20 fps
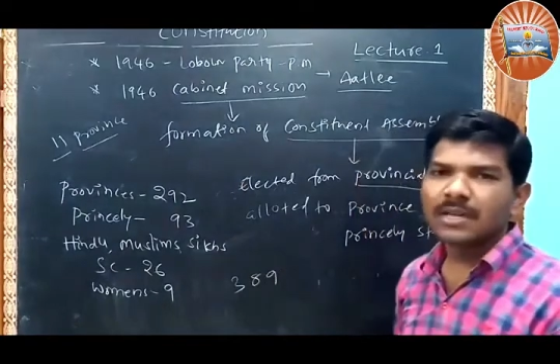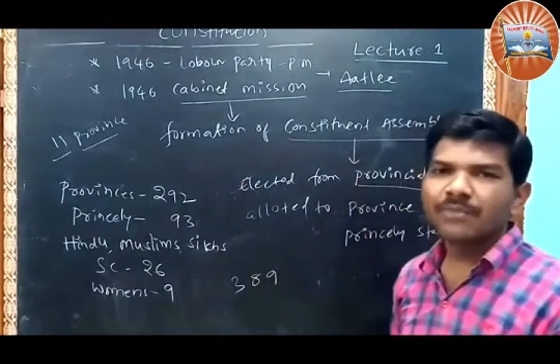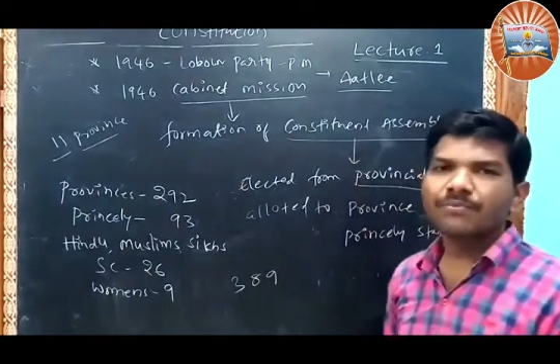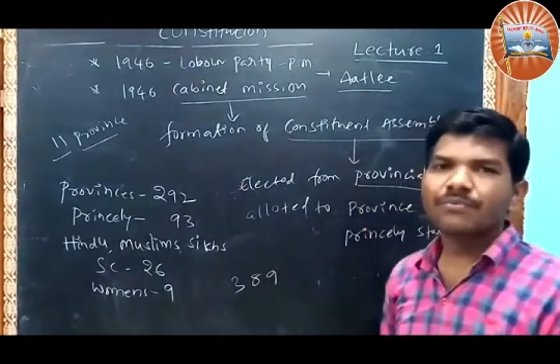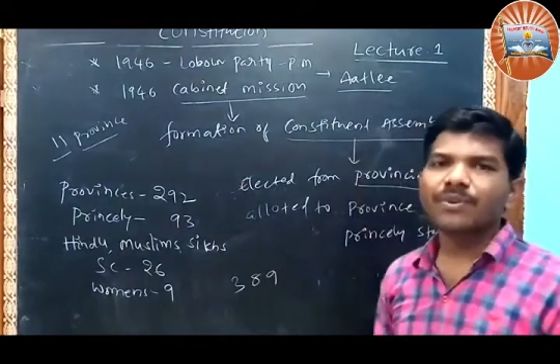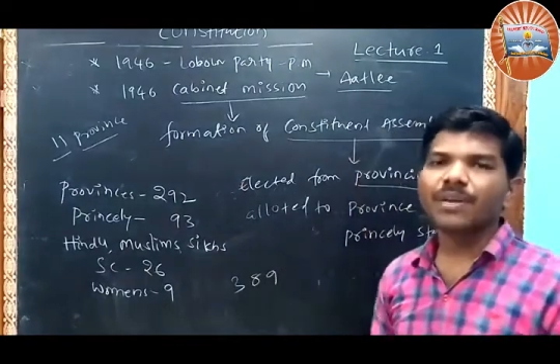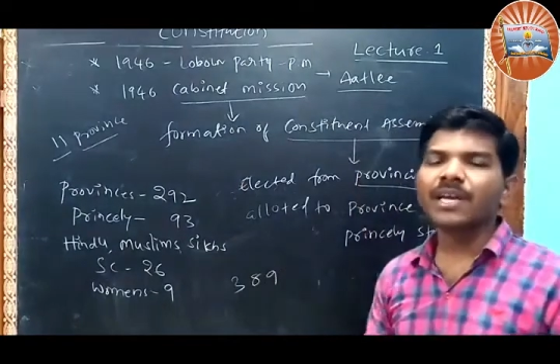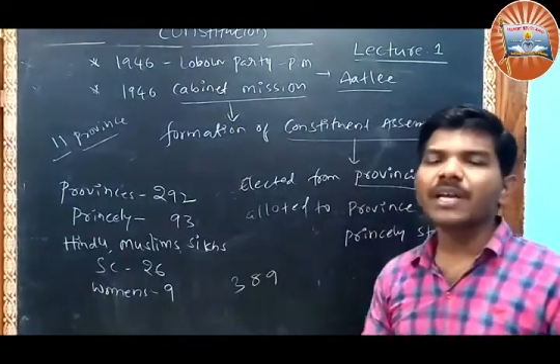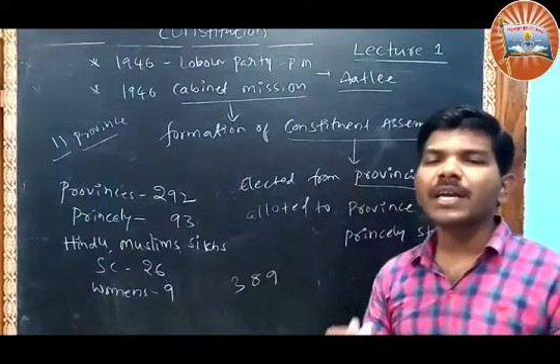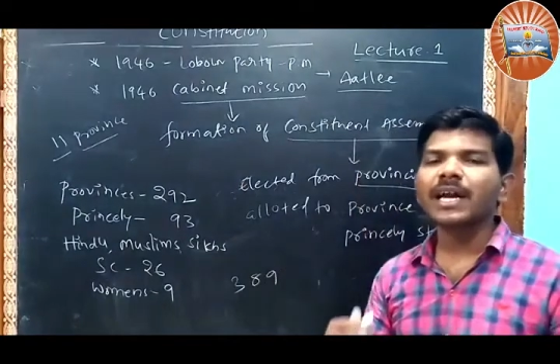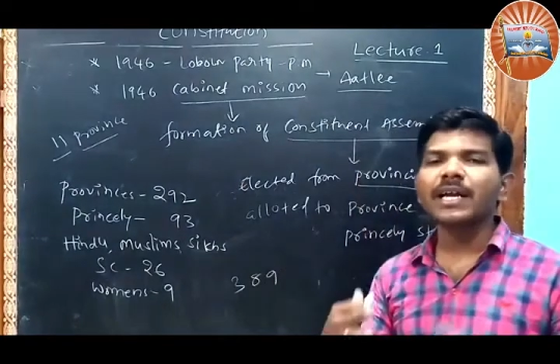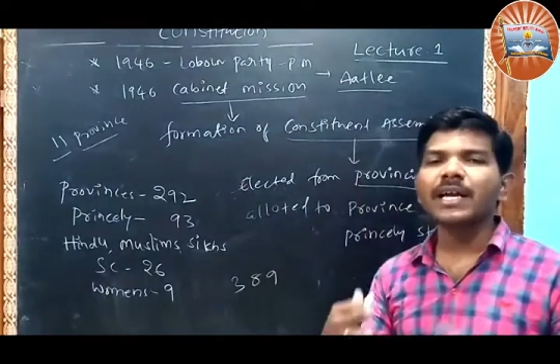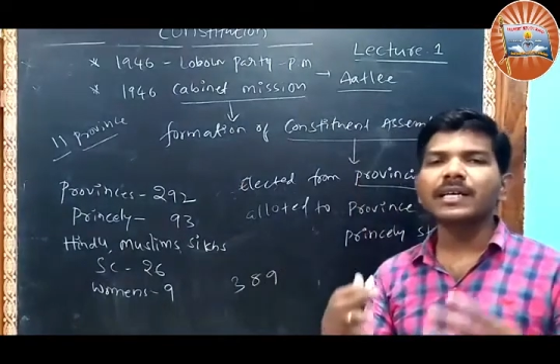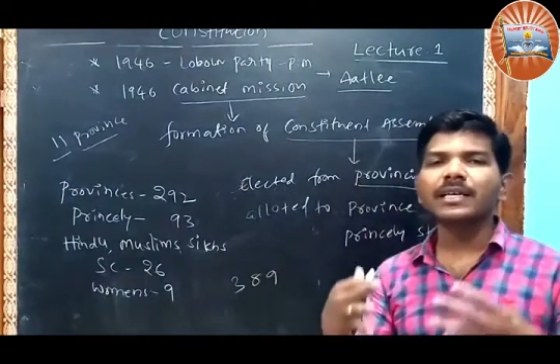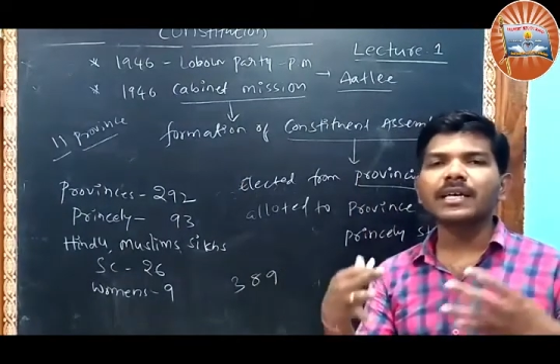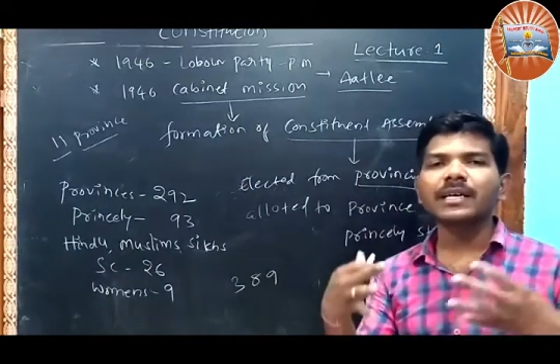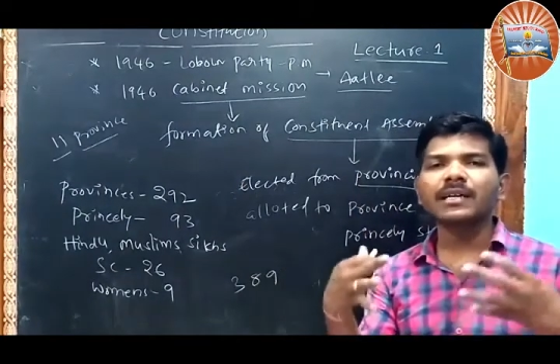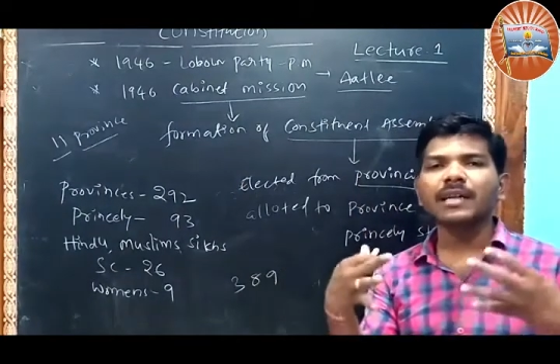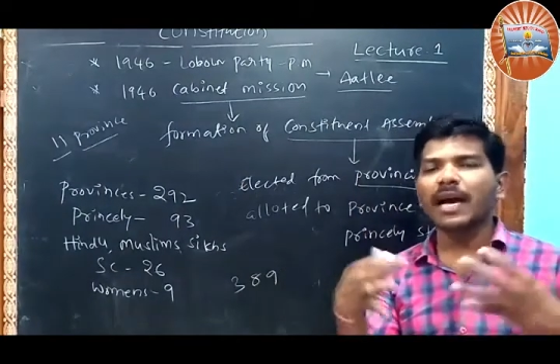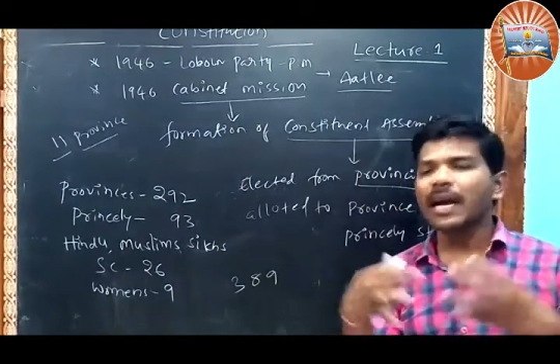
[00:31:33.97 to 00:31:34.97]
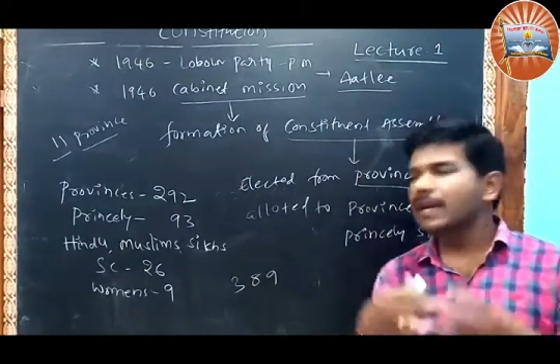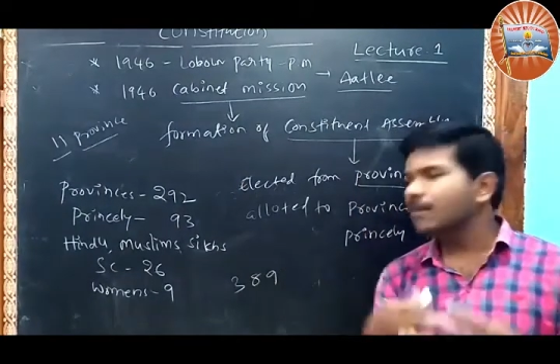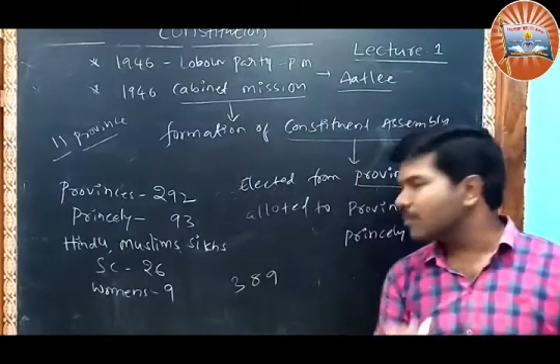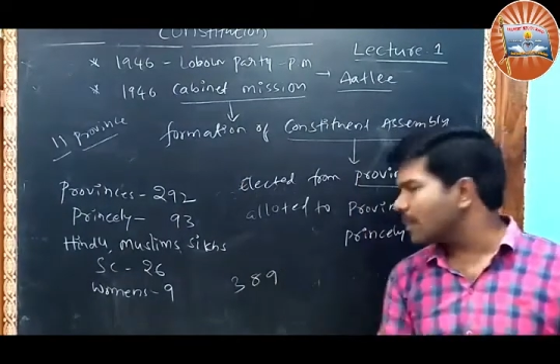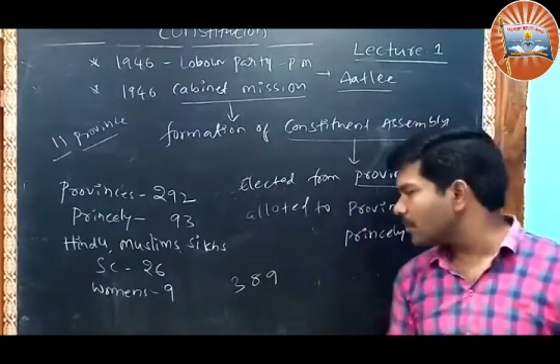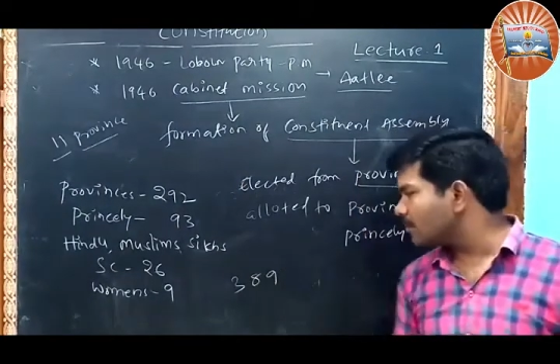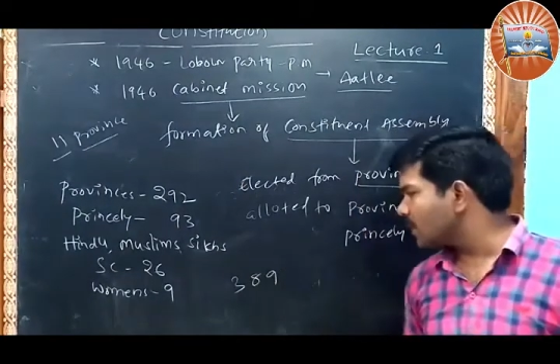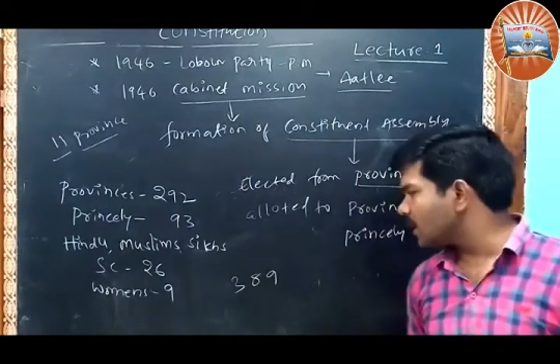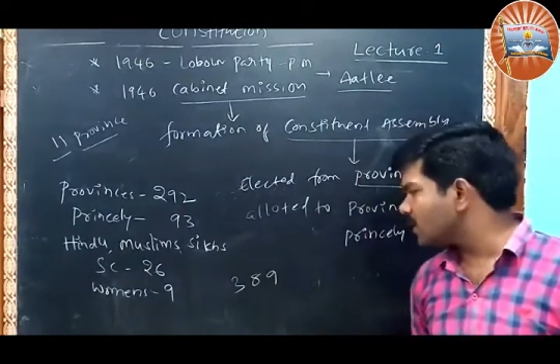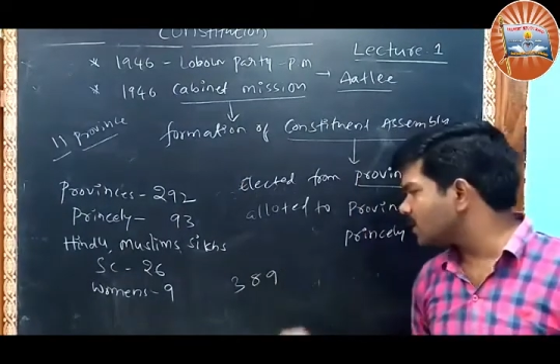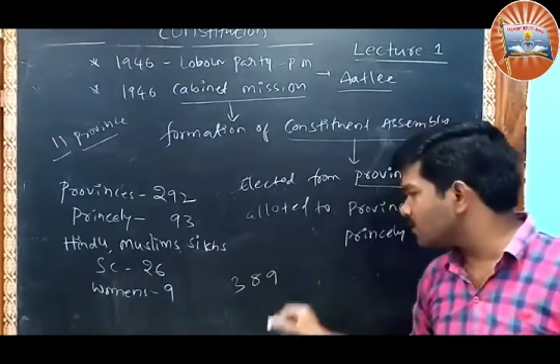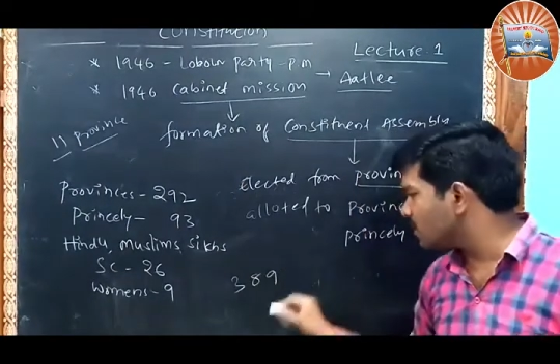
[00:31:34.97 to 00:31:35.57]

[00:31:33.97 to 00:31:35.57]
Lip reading: 389 members